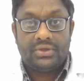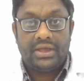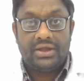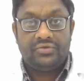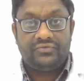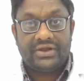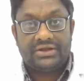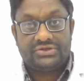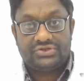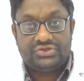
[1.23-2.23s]
Hello
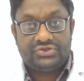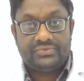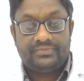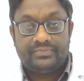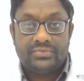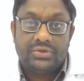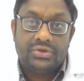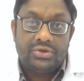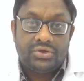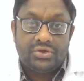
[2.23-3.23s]
friends.
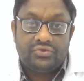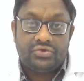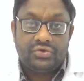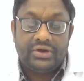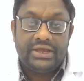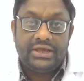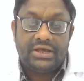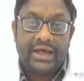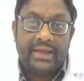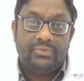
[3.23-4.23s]
So today
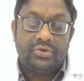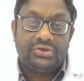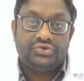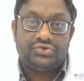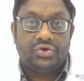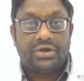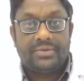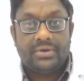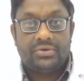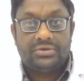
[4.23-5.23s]
I am going to talk
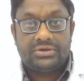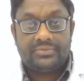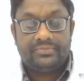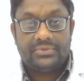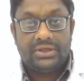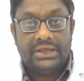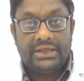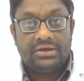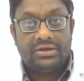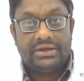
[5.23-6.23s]
about
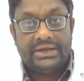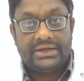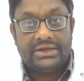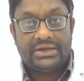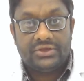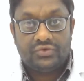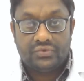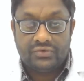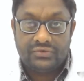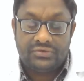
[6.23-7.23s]
ear related
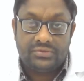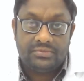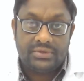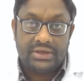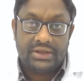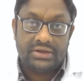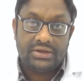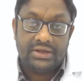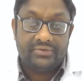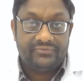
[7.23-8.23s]
issues in
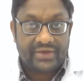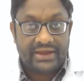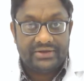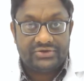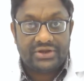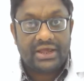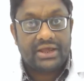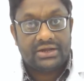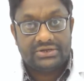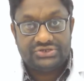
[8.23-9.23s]
infant
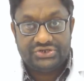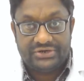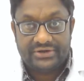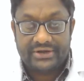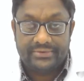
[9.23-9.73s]
and children.